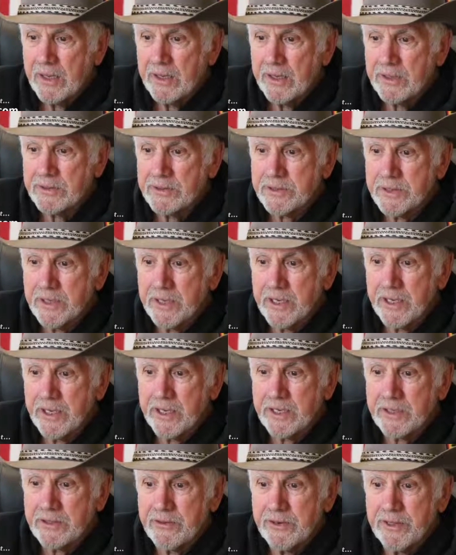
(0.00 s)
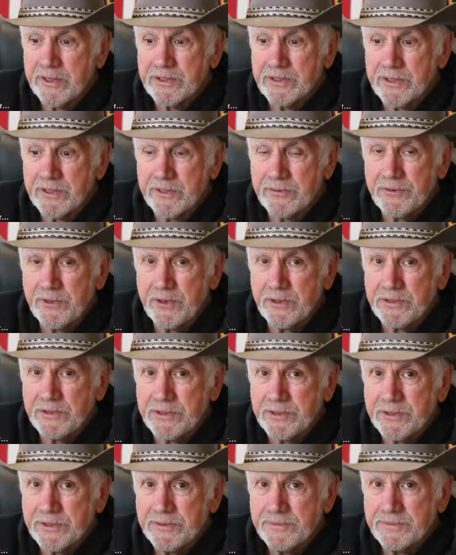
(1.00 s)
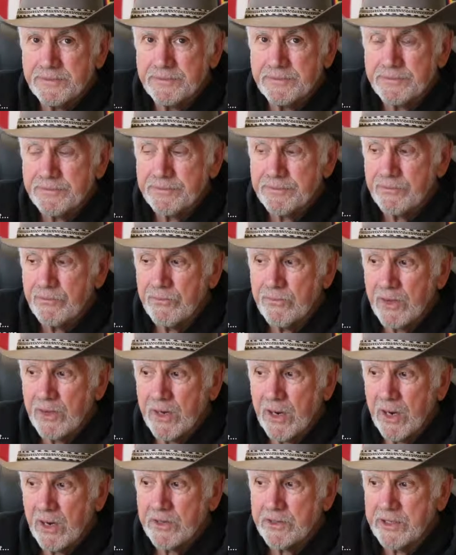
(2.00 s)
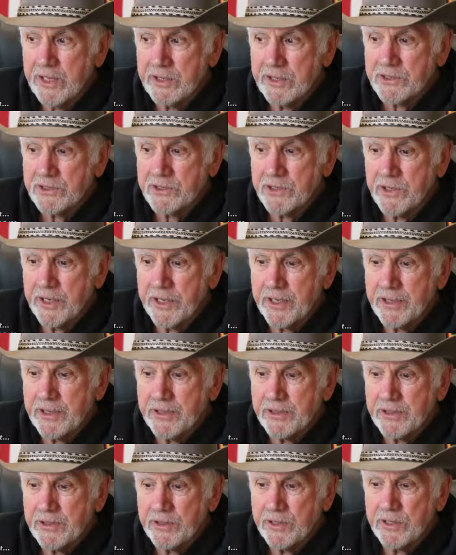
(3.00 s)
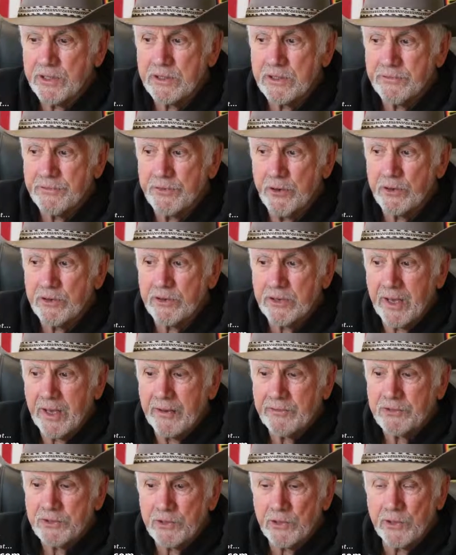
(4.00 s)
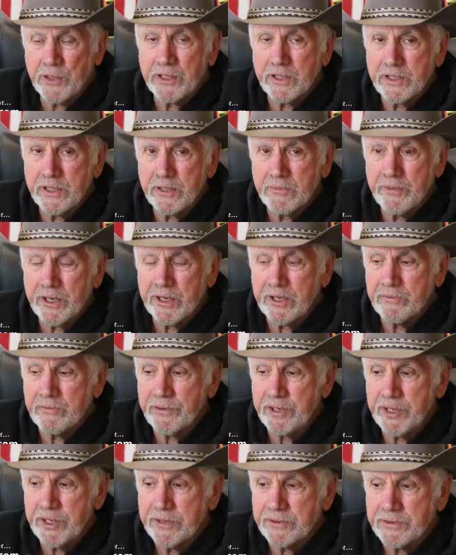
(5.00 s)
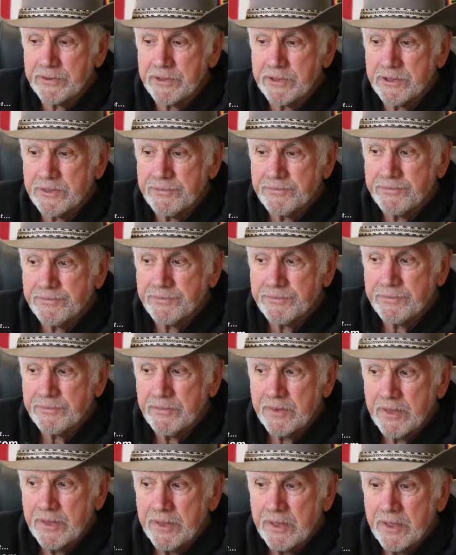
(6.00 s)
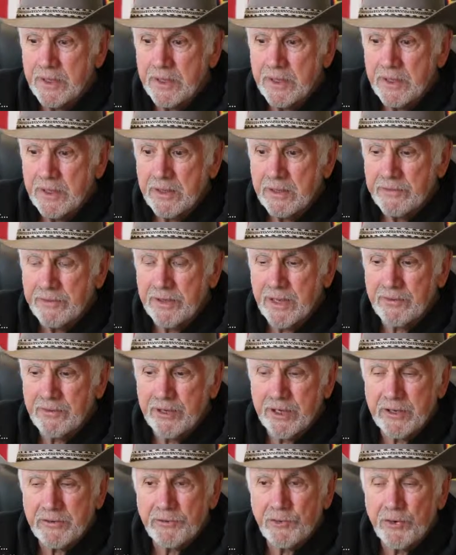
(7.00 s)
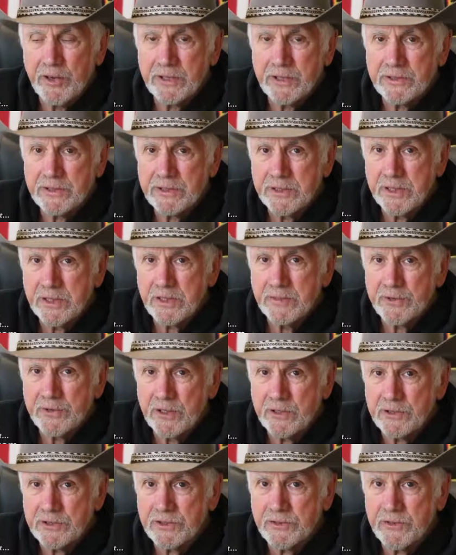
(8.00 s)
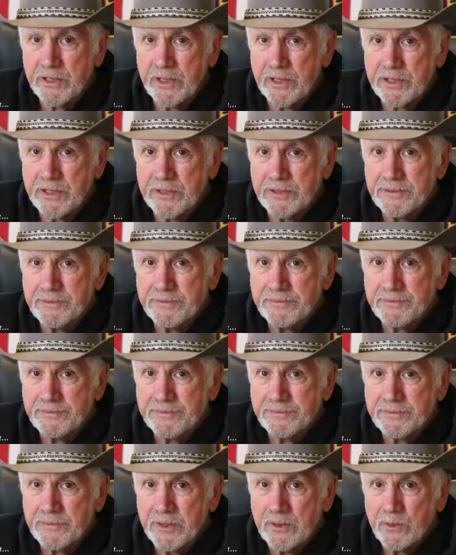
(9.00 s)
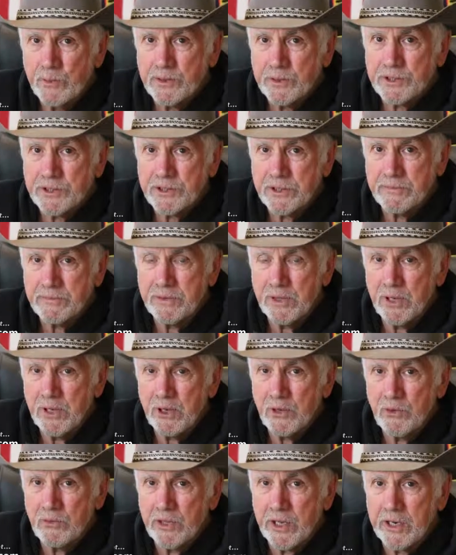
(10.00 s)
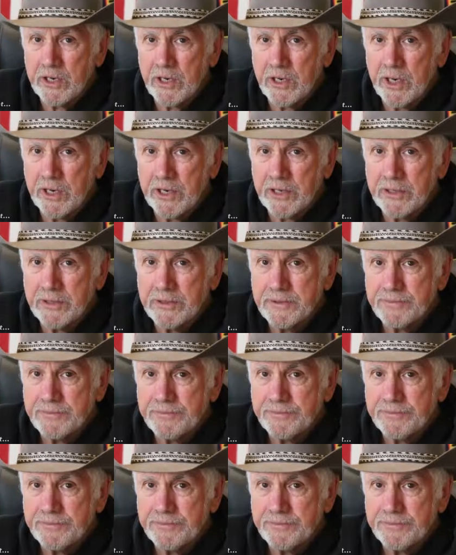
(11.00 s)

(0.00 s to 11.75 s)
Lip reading: It's going to get crazier, folks. I'll attach the link. Look at the photographs. Look at the embedded videos. If you have any friends that live in Australia, wish them a whole lot of luck.